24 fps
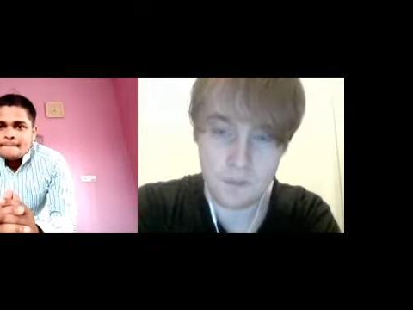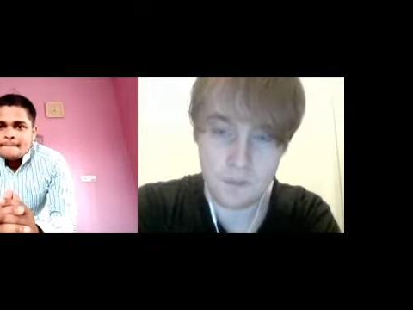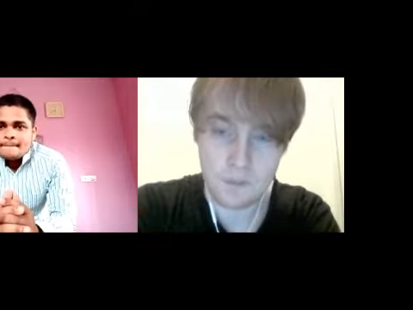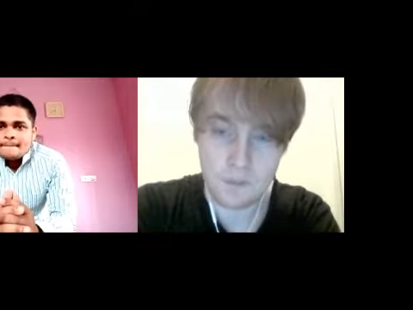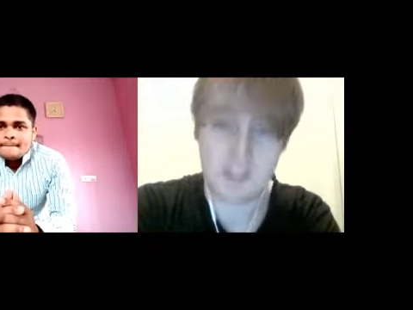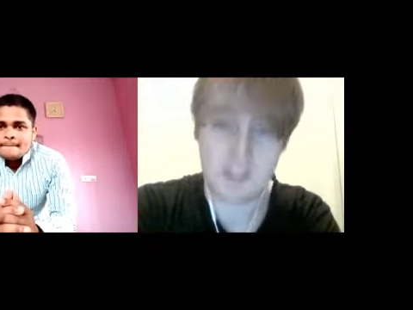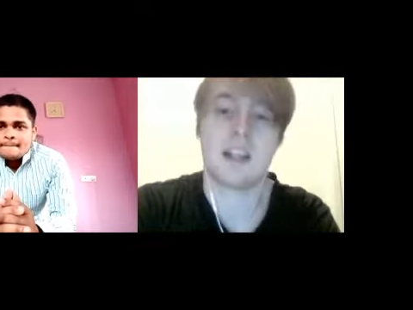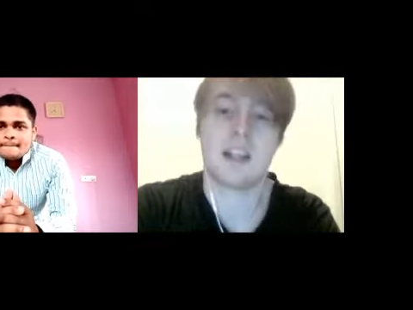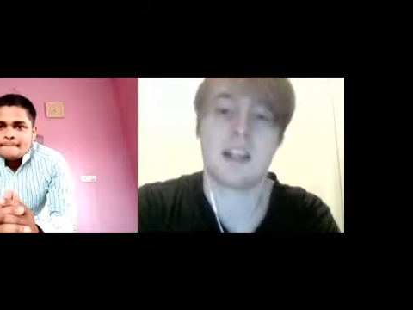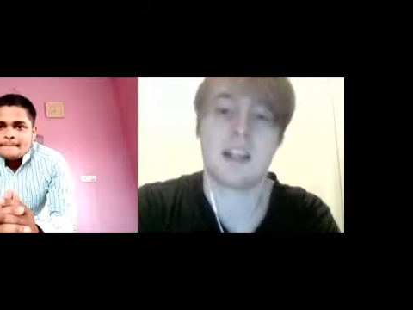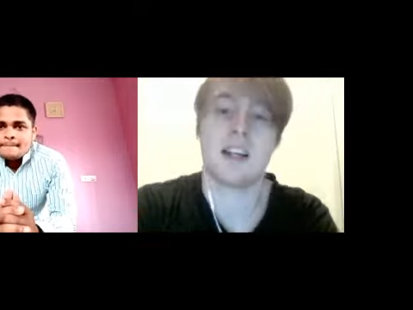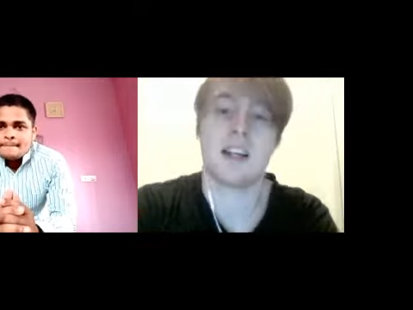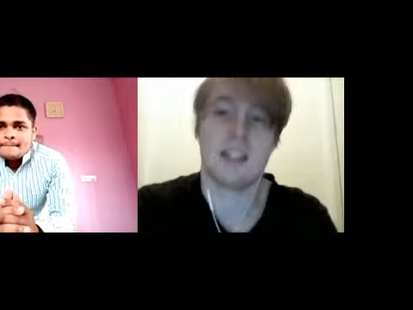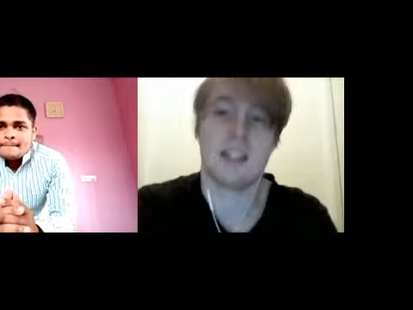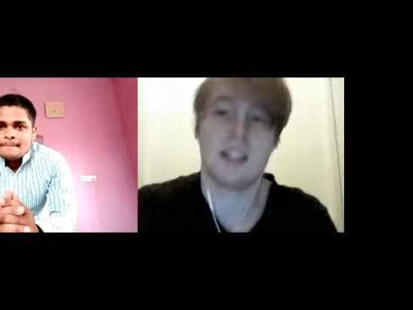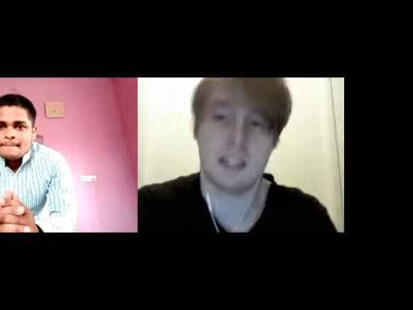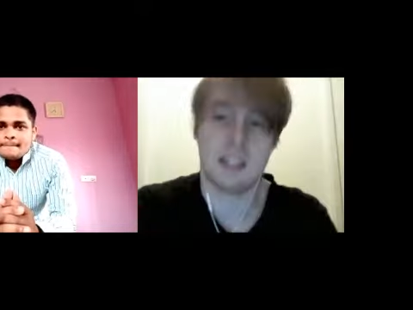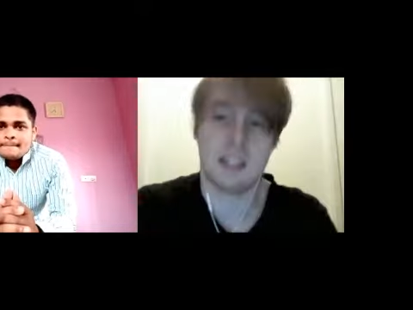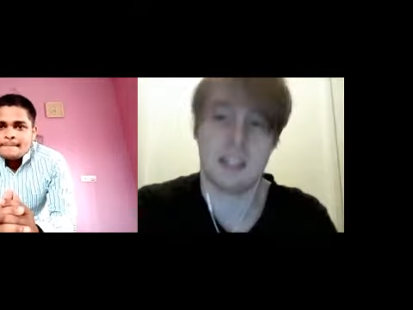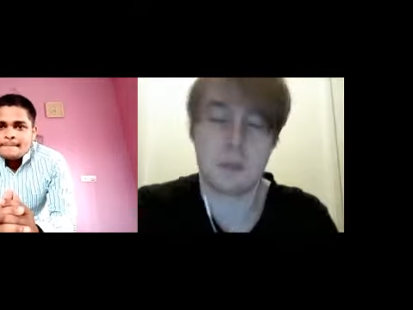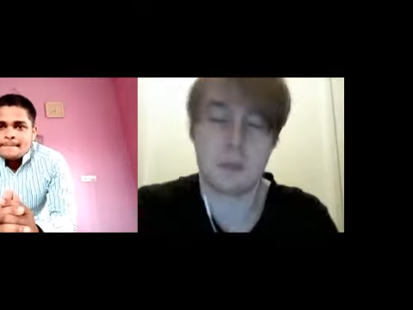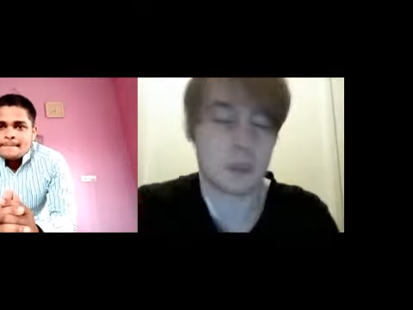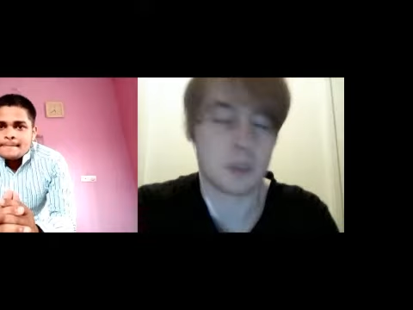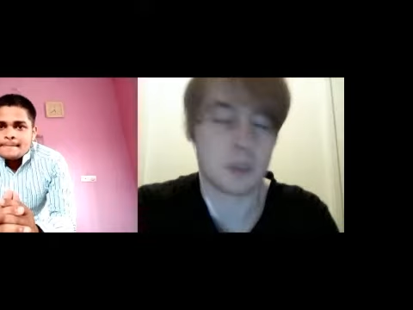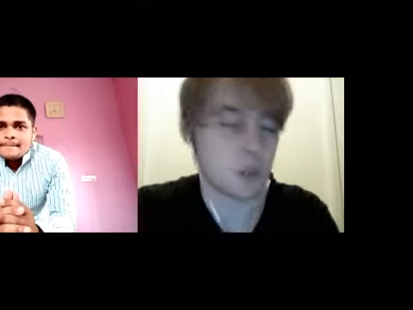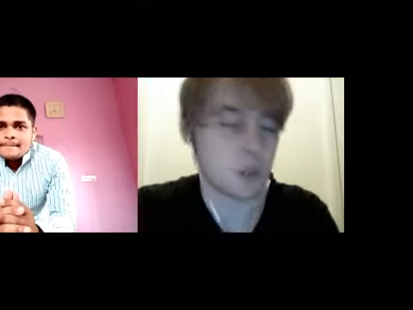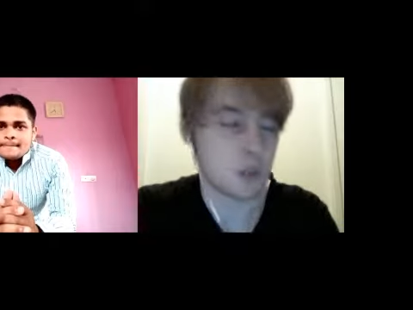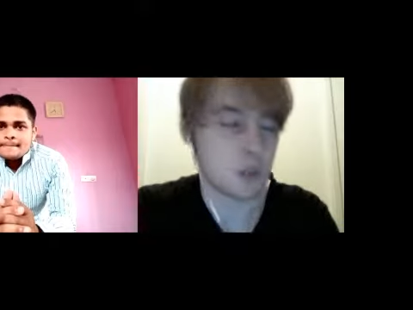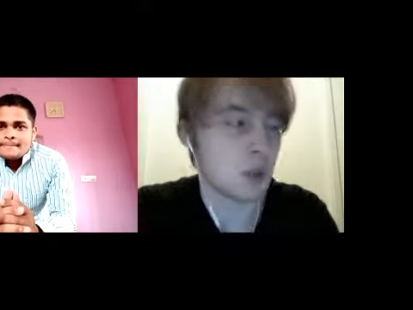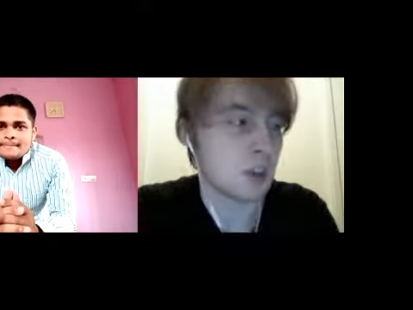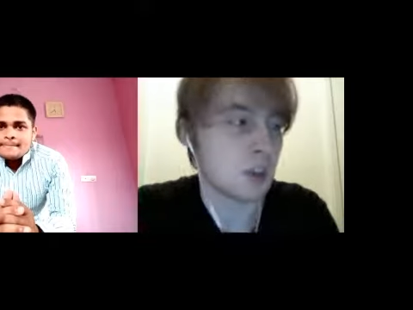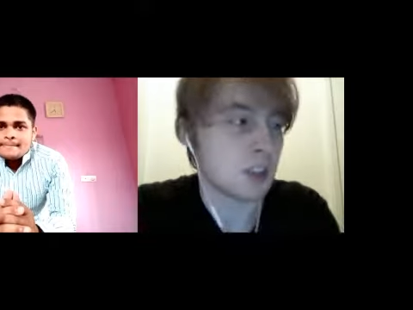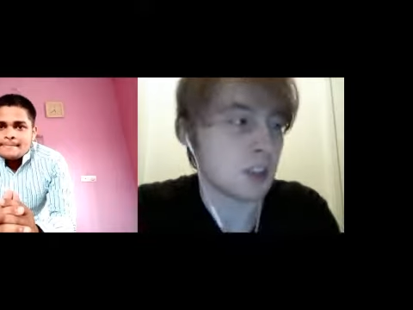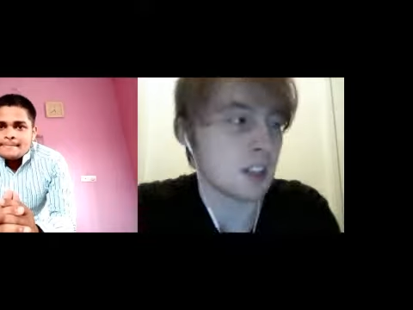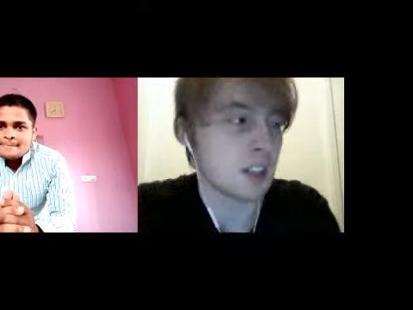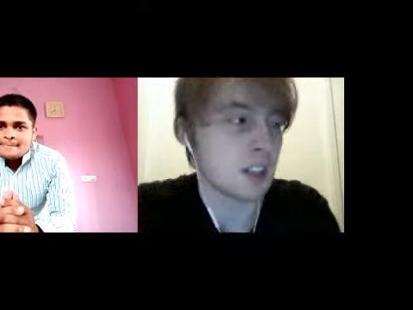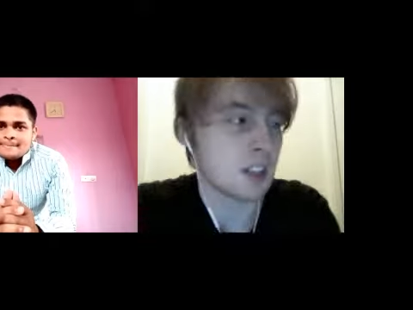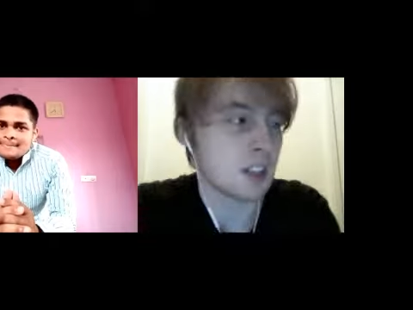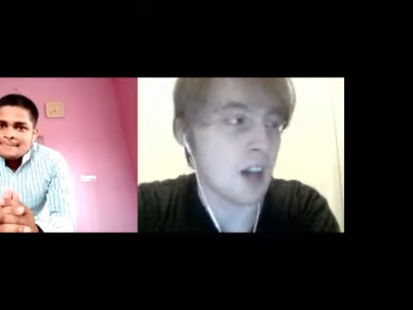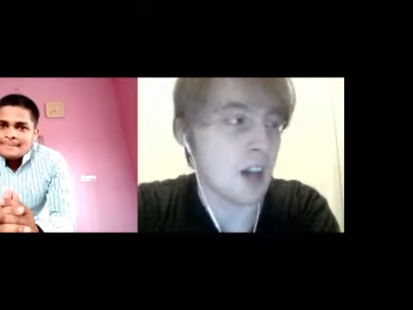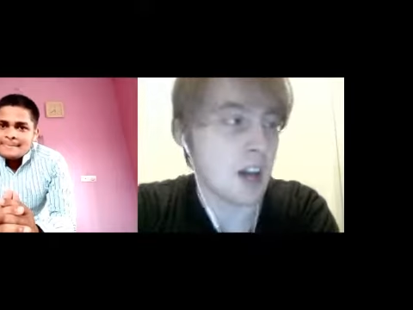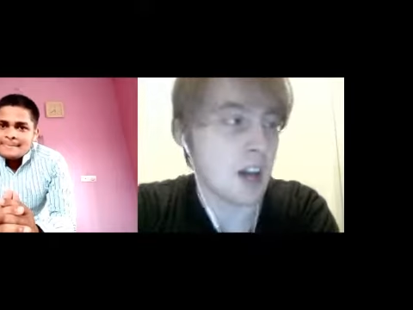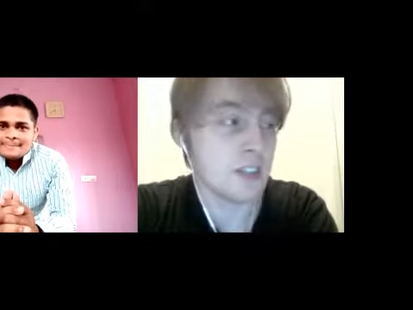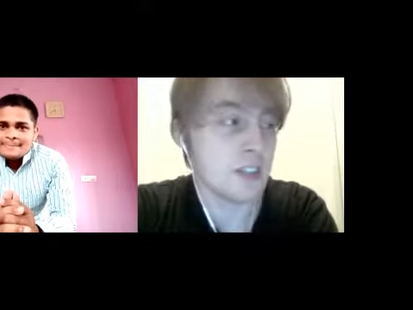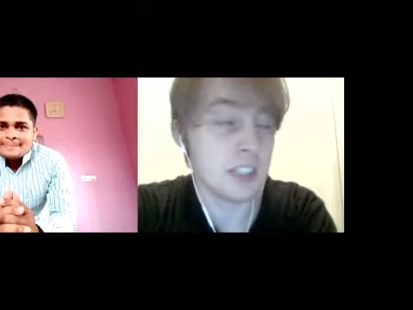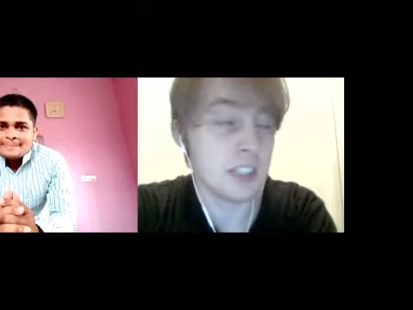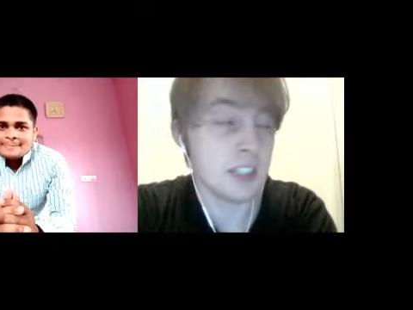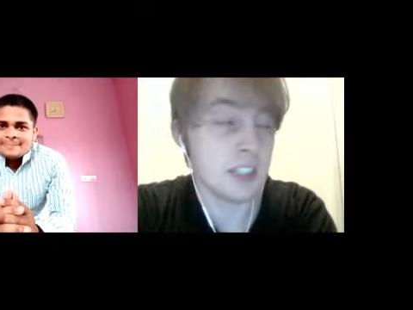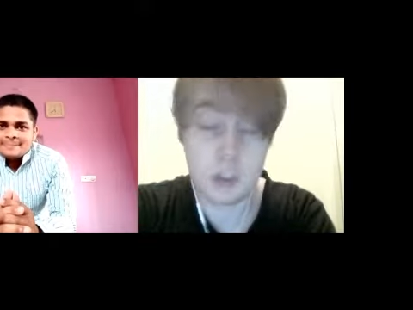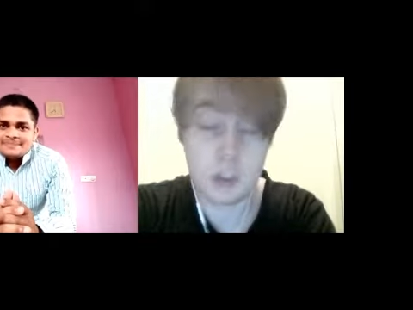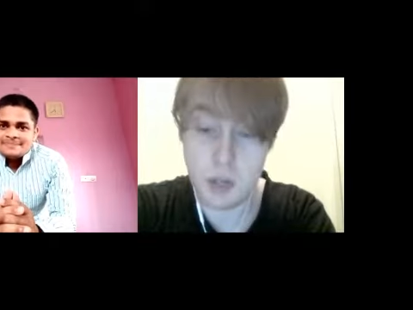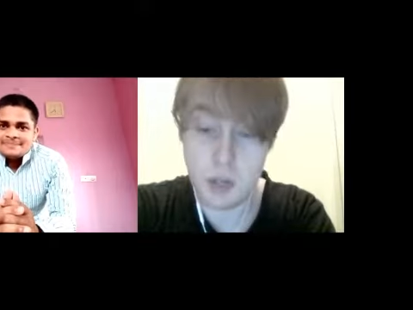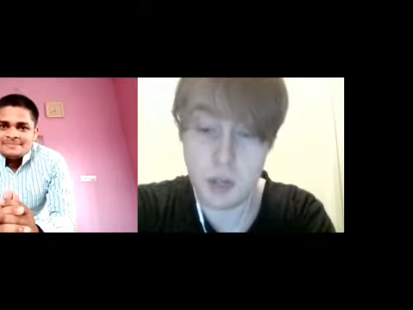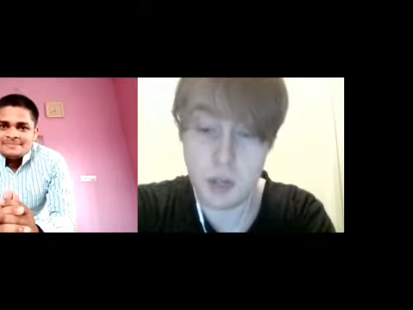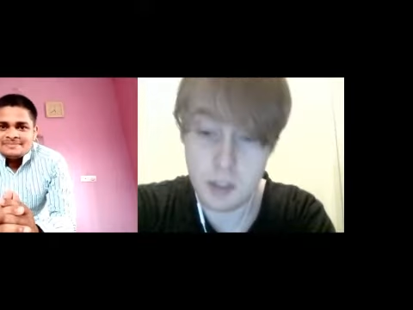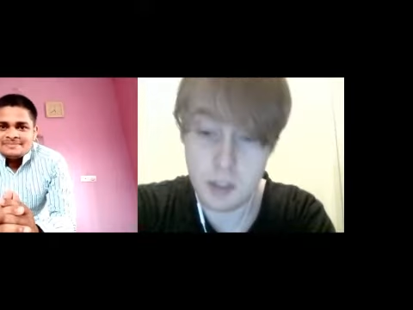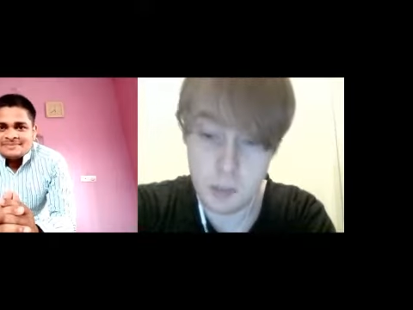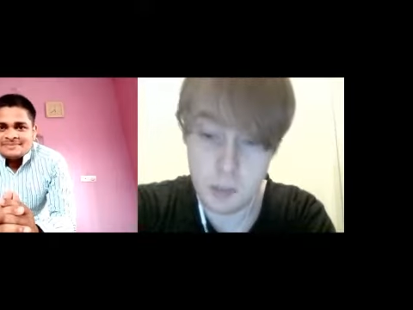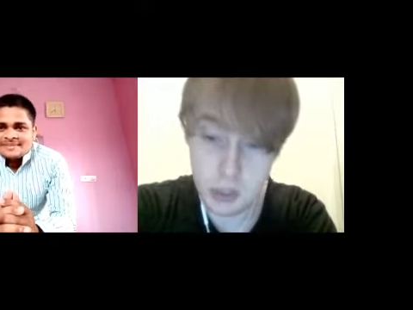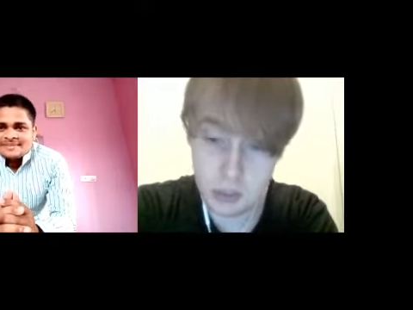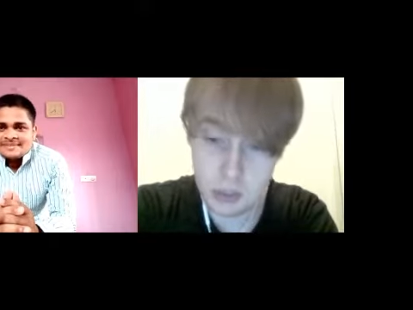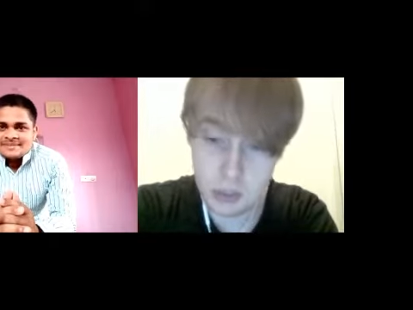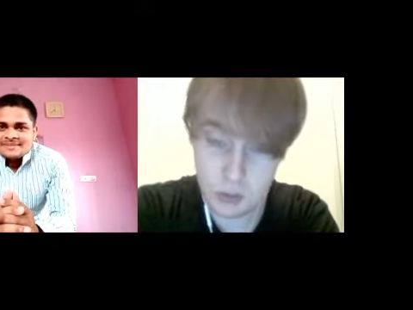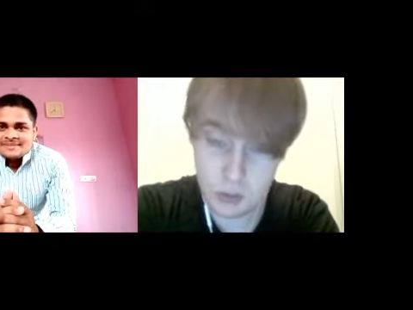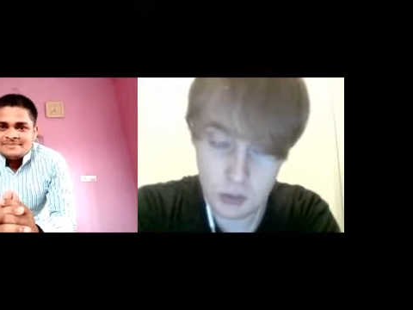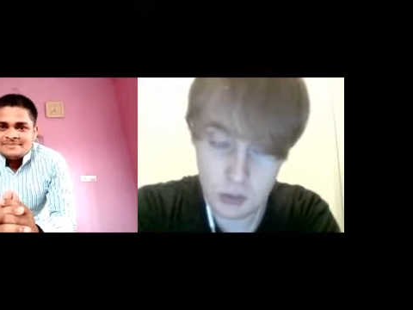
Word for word: ah yeah labrador i think that's quite a beautiful